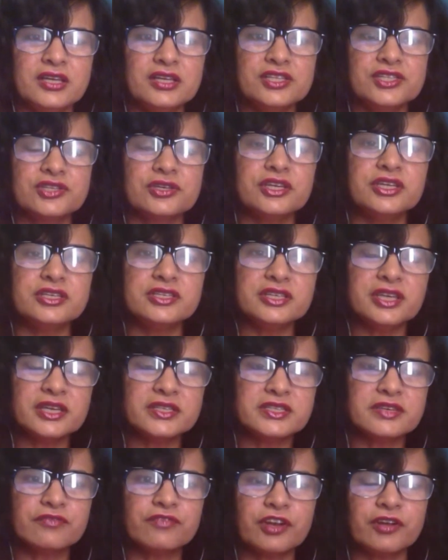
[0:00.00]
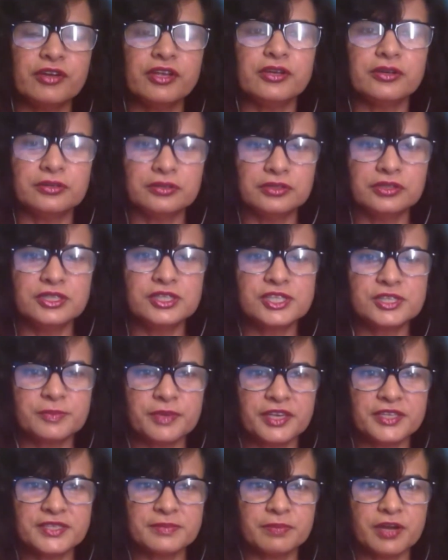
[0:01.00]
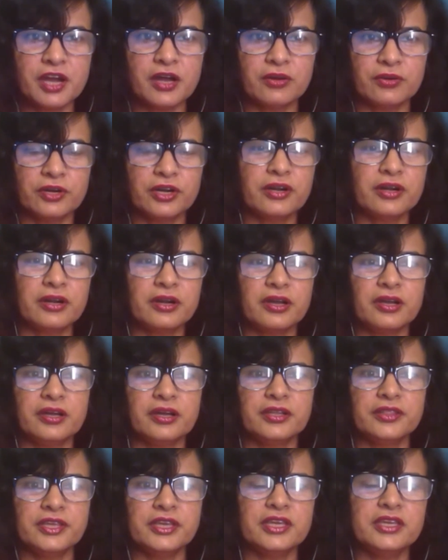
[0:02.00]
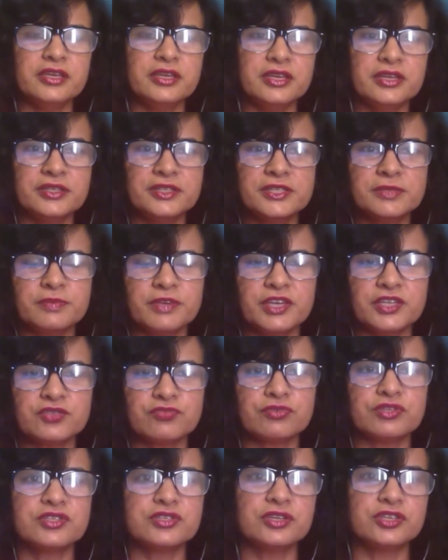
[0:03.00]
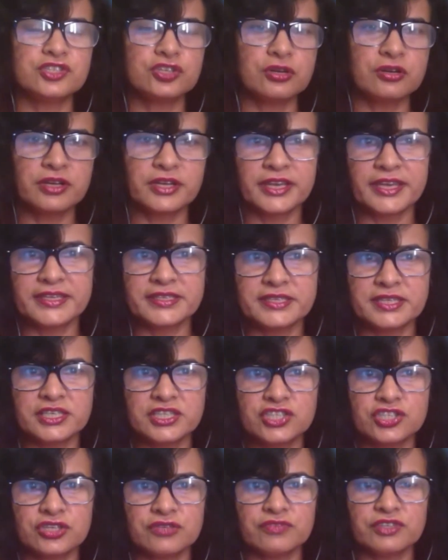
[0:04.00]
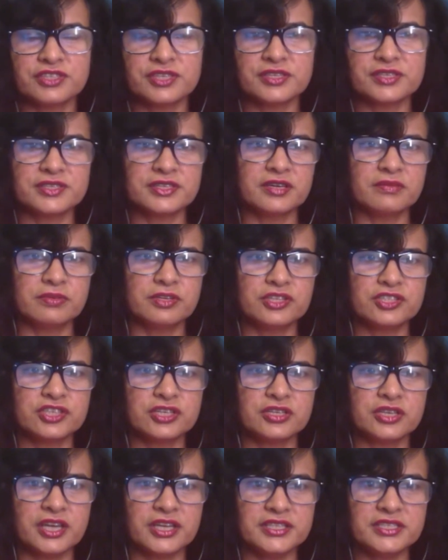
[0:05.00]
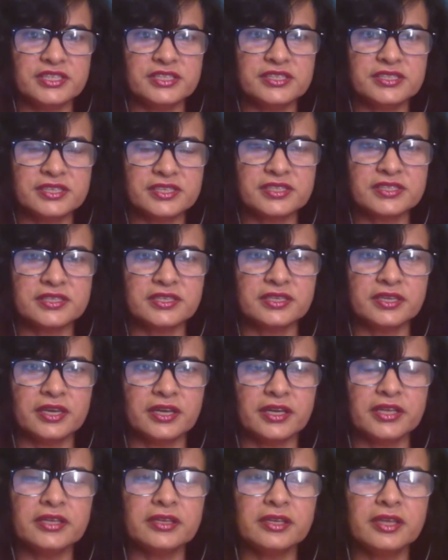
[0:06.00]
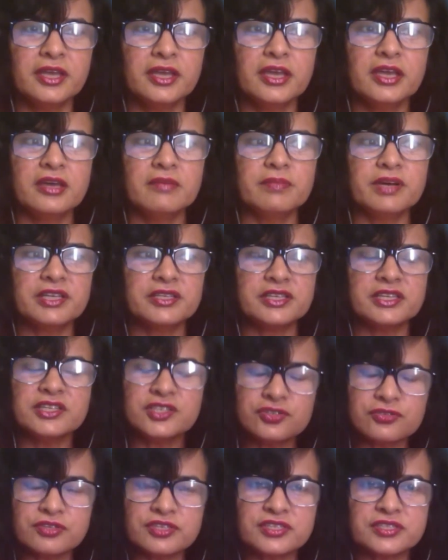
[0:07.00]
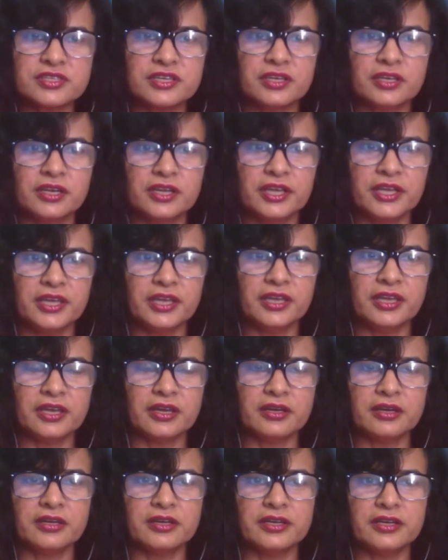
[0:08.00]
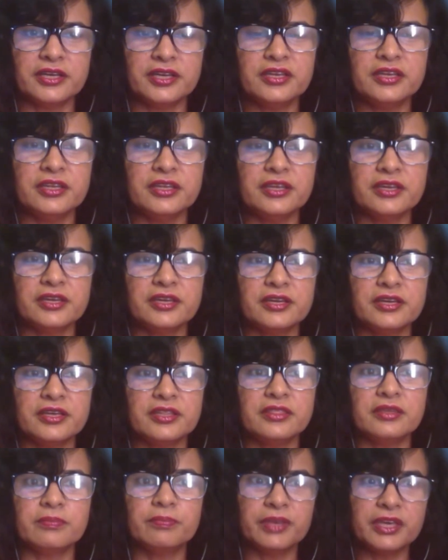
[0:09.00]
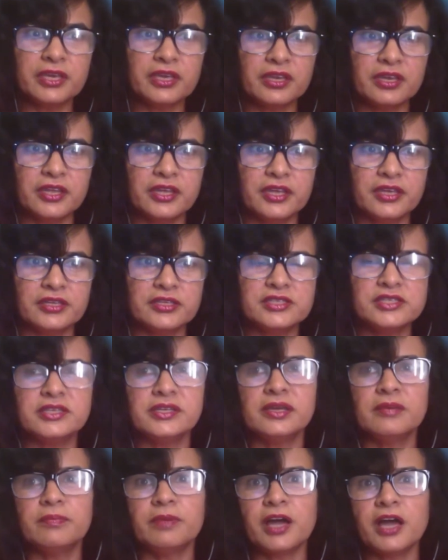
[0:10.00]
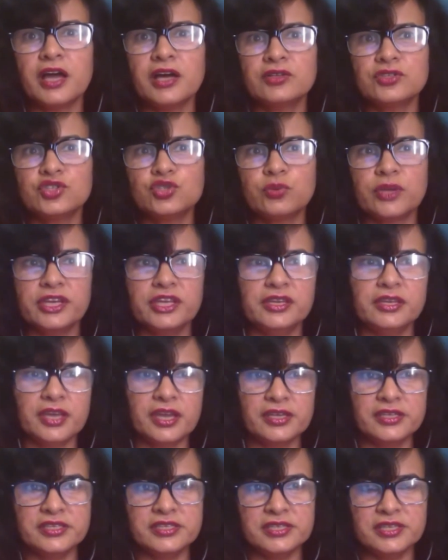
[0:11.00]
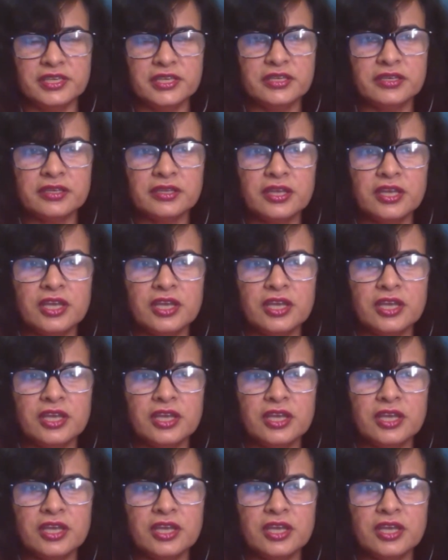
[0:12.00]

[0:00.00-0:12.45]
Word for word: So India is a very old space power. Uh, the Indian Space Research Organization was established in 1969. But interestingly, uh, India in the beginning, till about 2019,